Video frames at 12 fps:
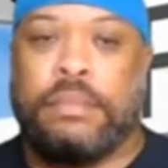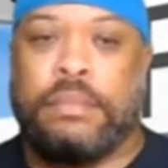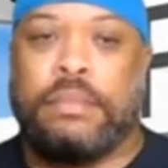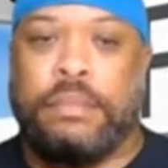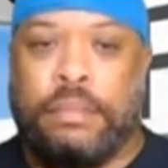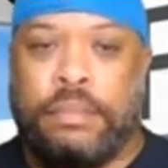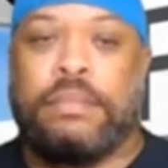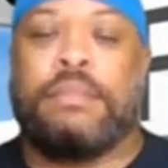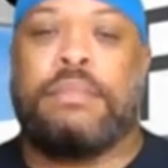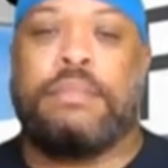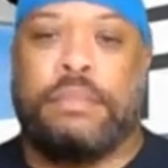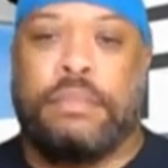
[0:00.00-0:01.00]

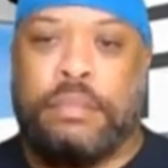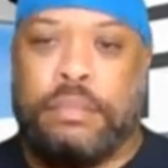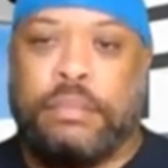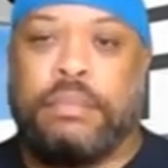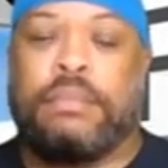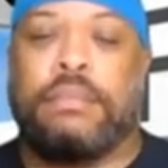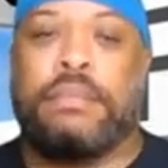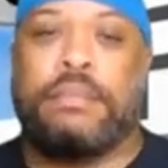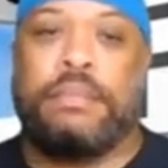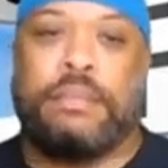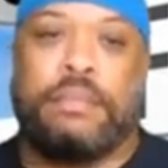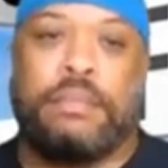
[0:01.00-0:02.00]

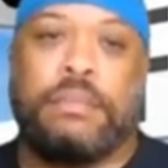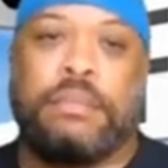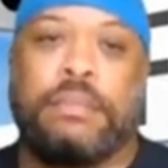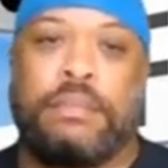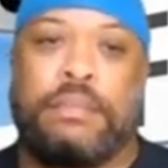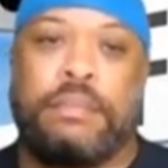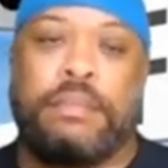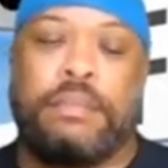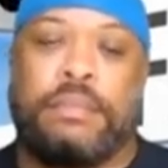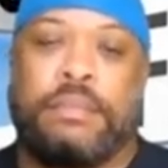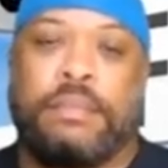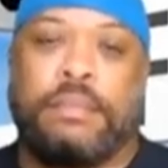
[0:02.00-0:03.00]

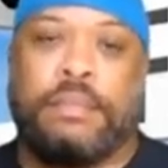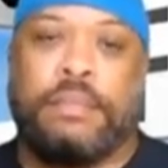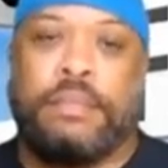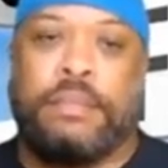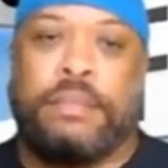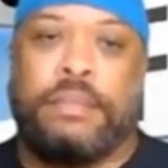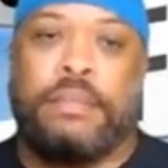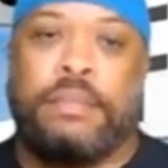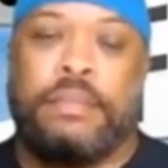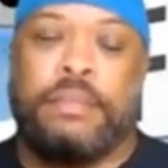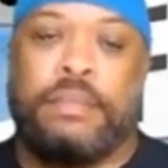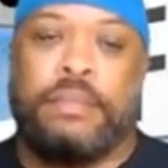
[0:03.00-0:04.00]

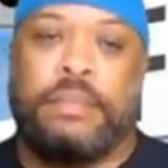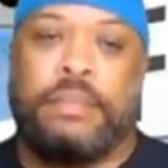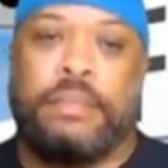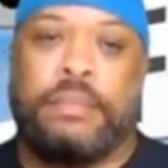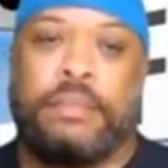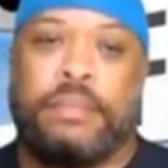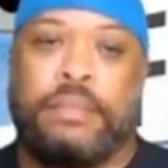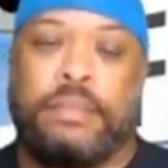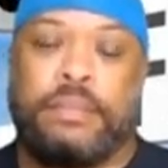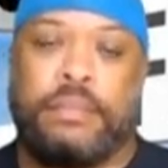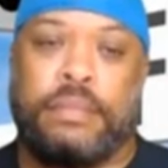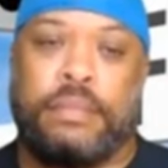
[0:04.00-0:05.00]

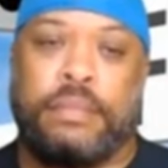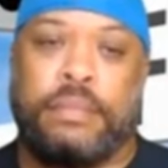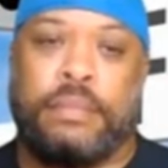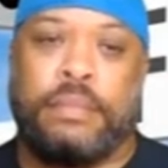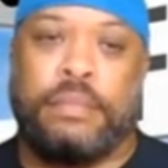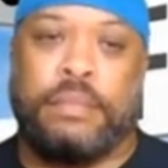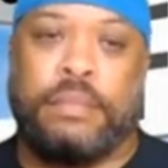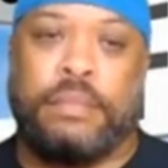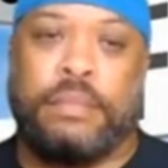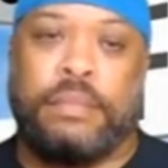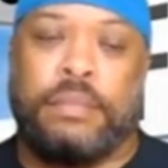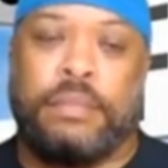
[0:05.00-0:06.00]

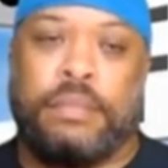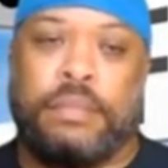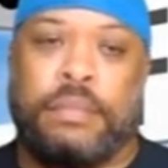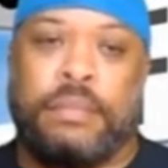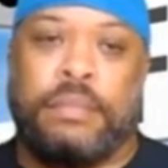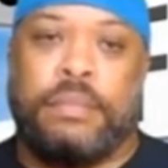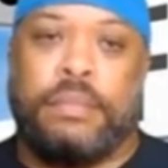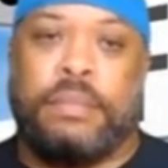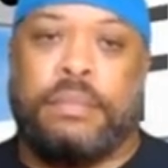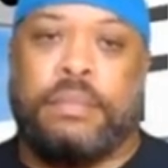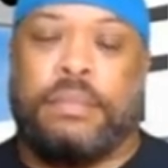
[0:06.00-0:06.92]
The person shown says nothing.